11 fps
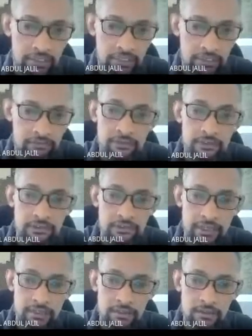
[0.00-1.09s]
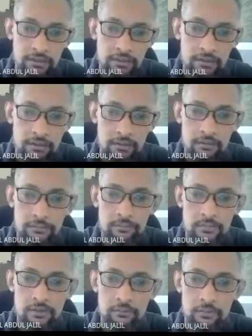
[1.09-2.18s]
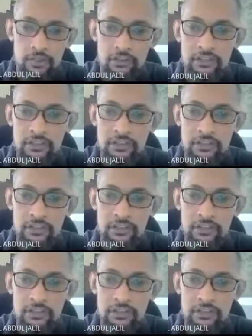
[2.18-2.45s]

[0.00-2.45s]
Okay, first there. Because